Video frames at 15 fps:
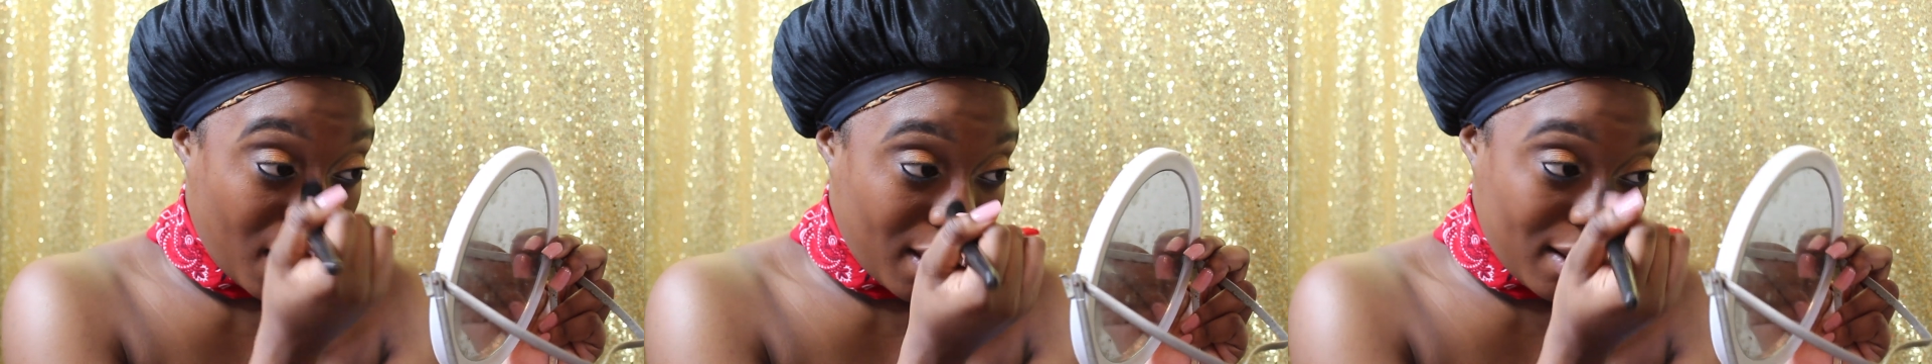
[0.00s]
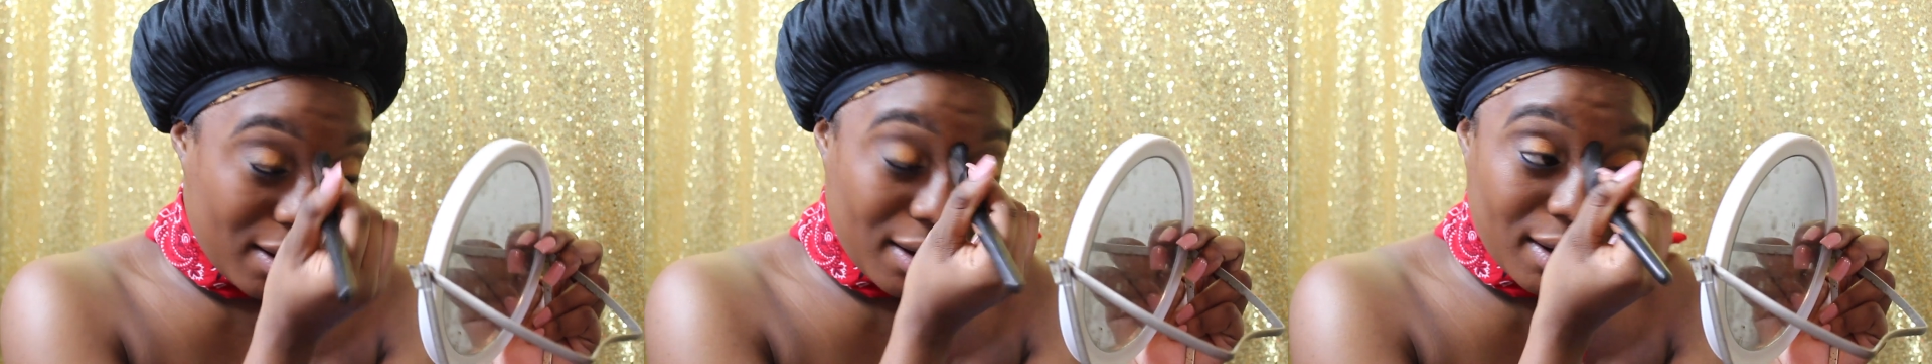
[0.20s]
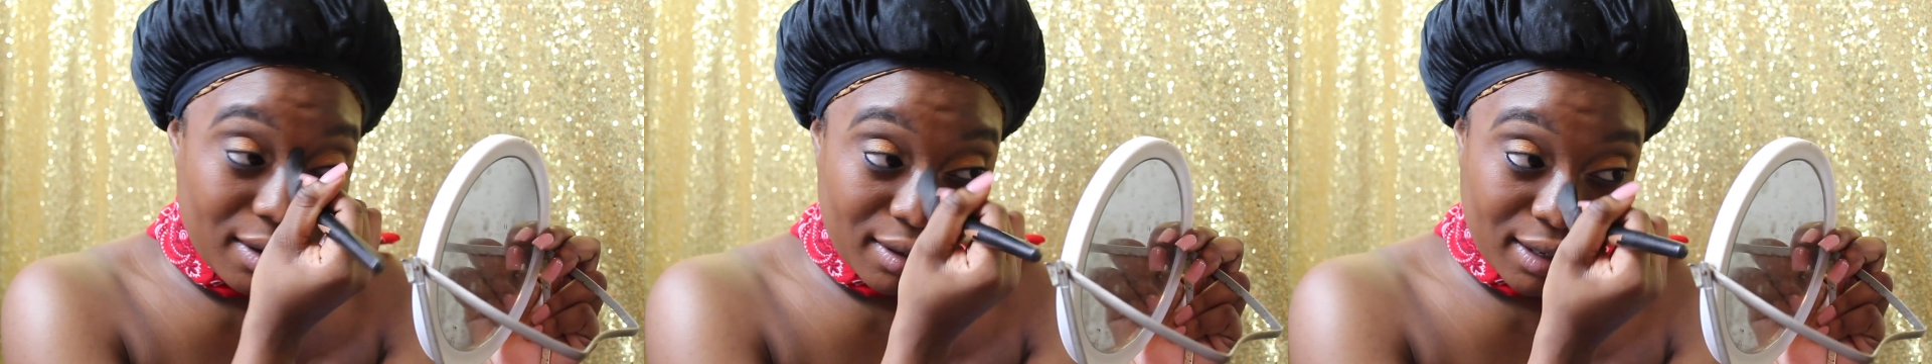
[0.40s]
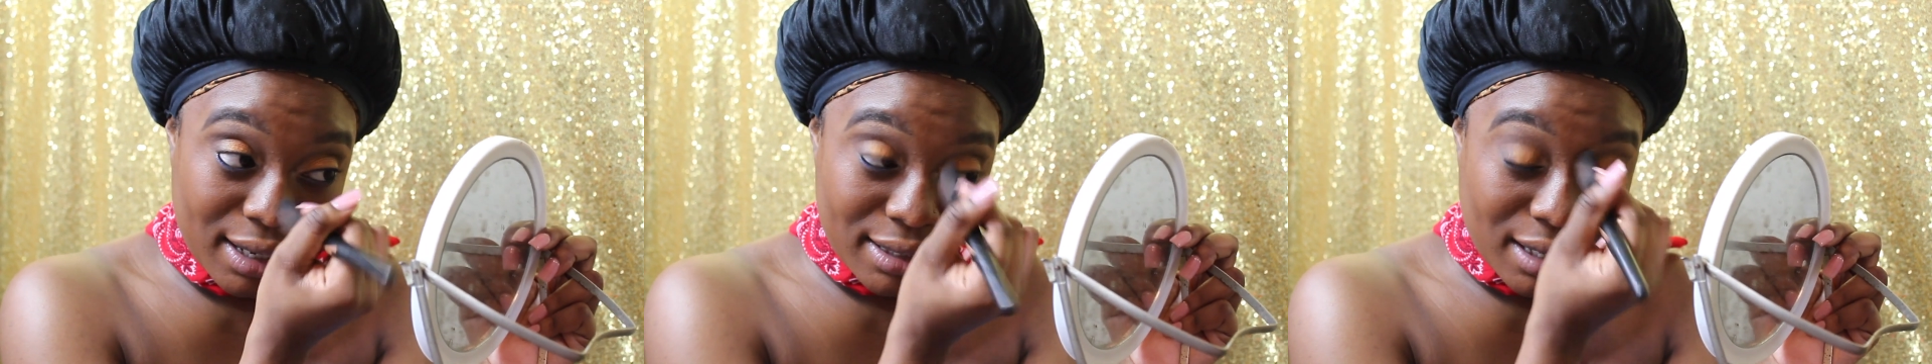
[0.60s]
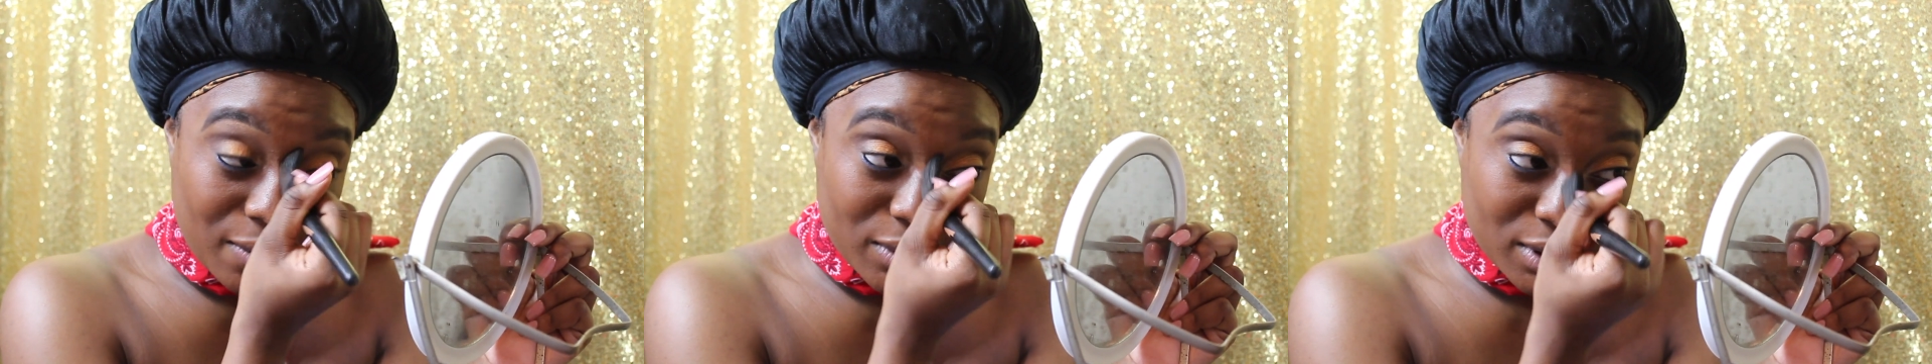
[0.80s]
And then
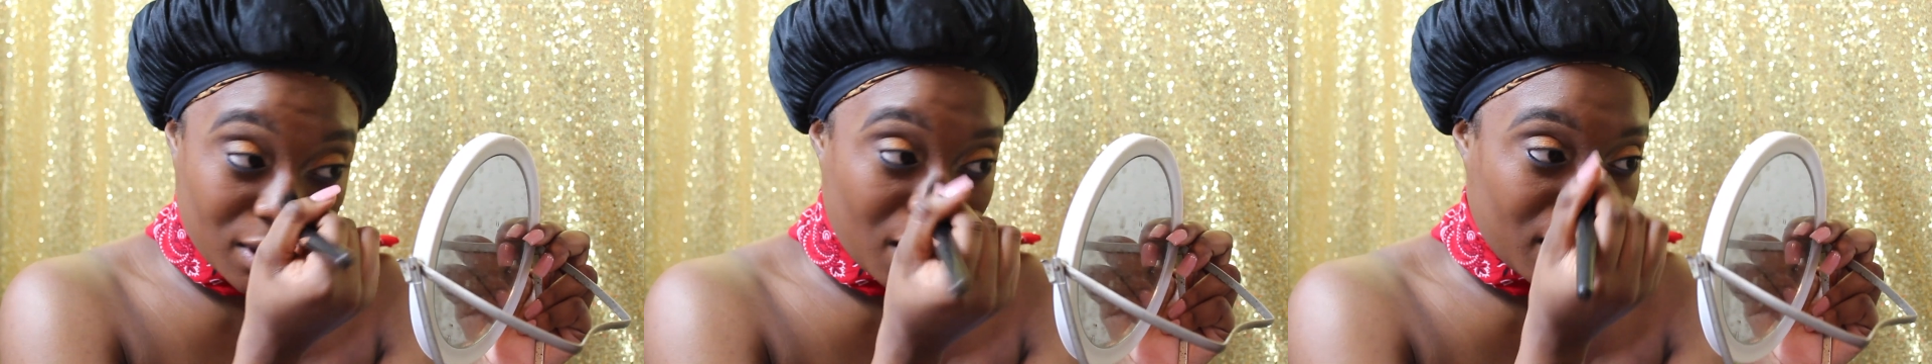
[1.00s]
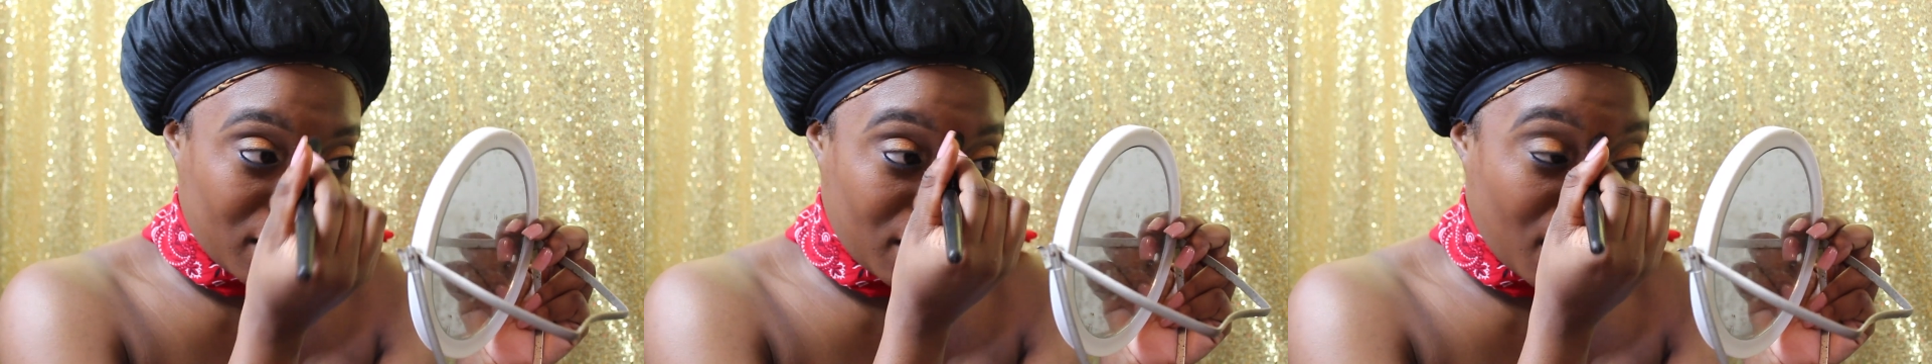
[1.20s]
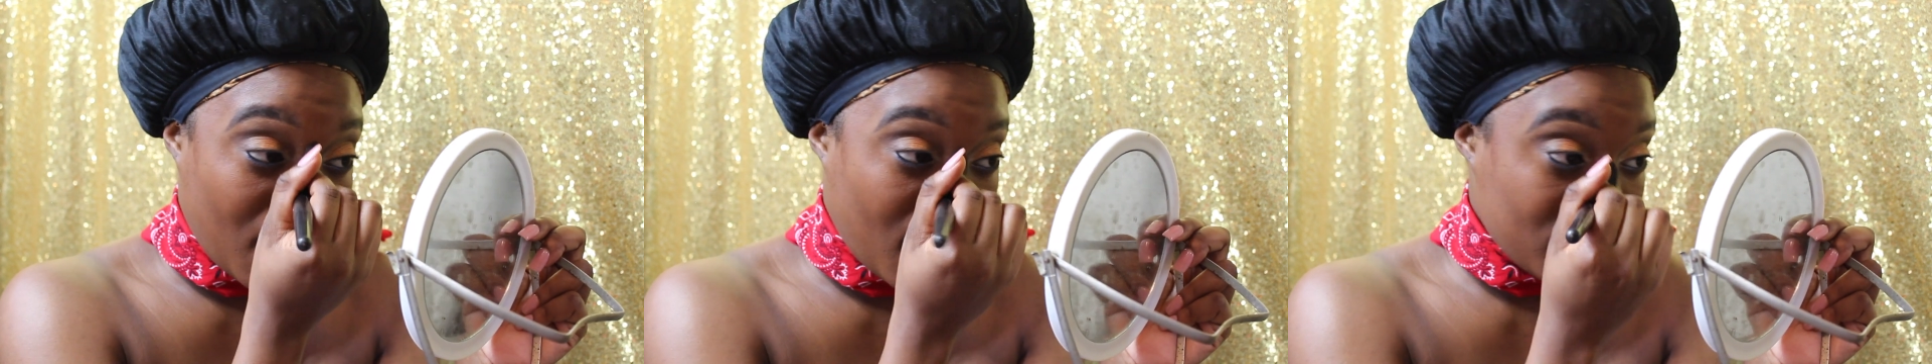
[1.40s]
as I was talking to y'all,